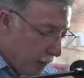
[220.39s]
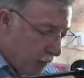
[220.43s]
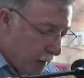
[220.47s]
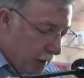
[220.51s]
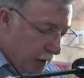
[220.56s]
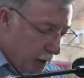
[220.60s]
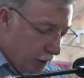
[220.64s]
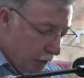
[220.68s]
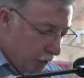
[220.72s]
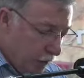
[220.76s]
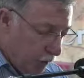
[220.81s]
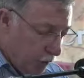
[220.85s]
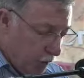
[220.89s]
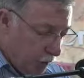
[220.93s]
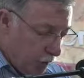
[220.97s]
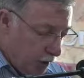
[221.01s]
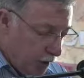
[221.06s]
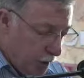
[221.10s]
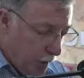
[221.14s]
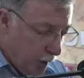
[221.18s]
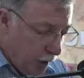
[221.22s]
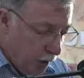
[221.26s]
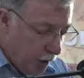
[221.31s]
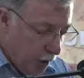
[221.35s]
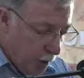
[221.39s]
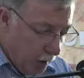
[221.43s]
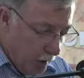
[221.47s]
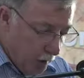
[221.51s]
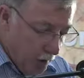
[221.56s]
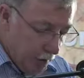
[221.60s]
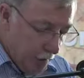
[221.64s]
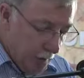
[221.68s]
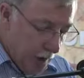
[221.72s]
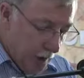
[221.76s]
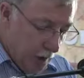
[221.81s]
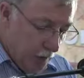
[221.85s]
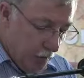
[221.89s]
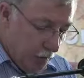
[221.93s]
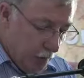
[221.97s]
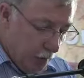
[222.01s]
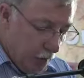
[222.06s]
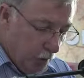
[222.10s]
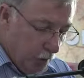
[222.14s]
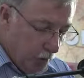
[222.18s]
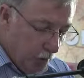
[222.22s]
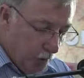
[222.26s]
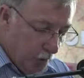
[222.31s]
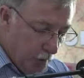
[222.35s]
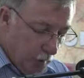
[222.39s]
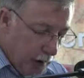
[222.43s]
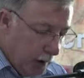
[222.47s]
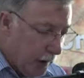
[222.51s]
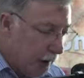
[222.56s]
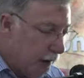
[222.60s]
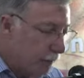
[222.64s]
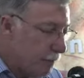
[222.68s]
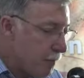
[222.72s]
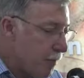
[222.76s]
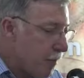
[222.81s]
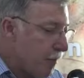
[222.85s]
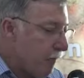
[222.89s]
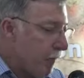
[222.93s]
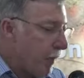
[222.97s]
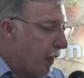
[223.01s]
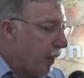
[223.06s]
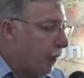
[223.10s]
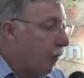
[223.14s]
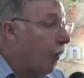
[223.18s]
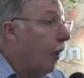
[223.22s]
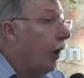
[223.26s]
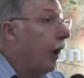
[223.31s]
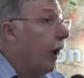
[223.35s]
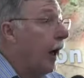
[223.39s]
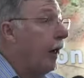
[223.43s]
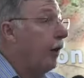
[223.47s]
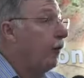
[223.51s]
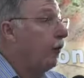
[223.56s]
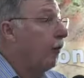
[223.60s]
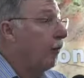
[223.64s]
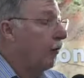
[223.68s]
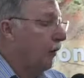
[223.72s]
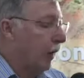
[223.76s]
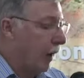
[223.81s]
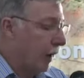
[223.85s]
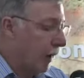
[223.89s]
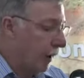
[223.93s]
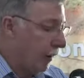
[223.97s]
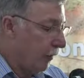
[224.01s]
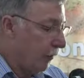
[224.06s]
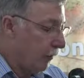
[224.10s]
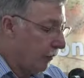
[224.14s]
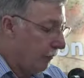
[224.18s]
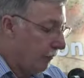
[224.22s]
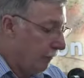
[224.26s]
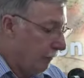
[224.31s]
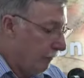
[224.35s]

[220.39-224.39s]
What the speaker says: Perennials can respond to isolated falls of rain, while annuals can't.